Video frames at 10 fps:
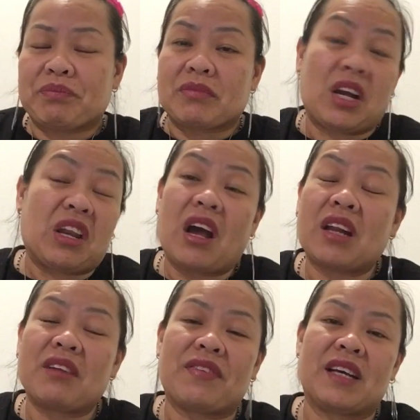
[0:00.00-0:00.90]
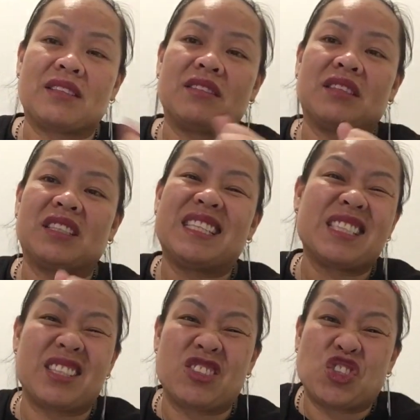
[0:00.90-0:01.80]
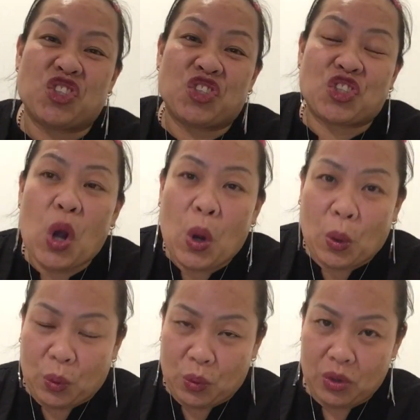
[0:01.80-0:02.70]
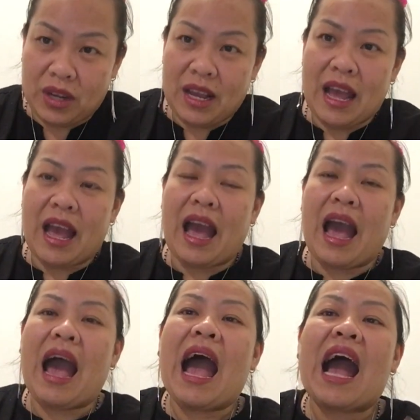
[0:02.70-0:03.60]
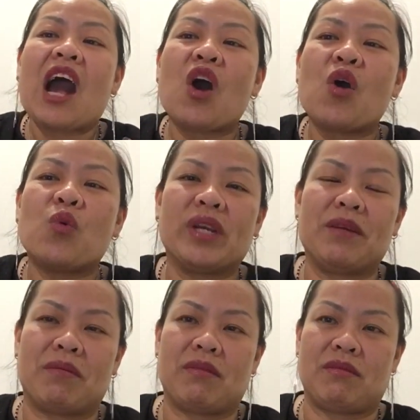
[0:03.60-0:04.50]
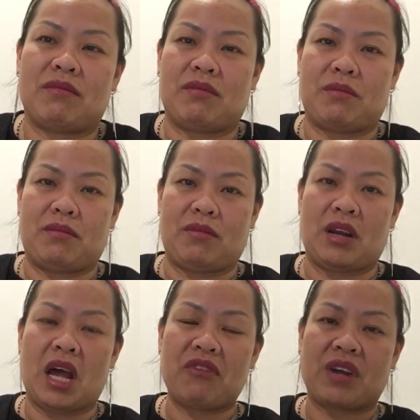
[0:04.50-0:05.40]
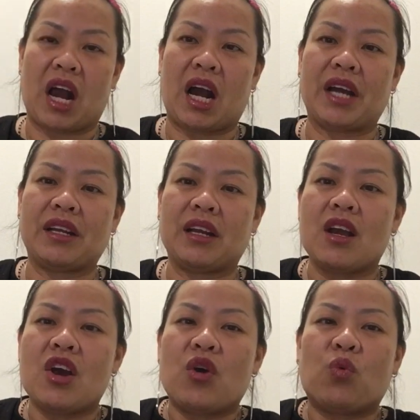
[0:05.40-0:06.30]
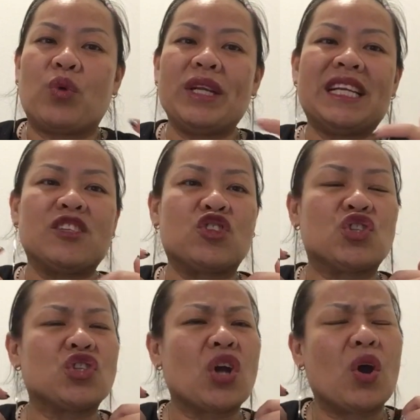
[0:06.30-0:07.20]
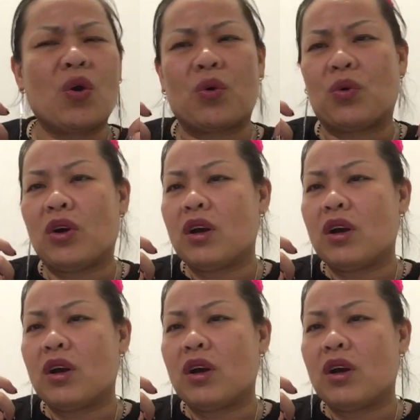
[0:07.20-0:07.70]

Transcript: a lot of us doesn't show how we love God. We didn't show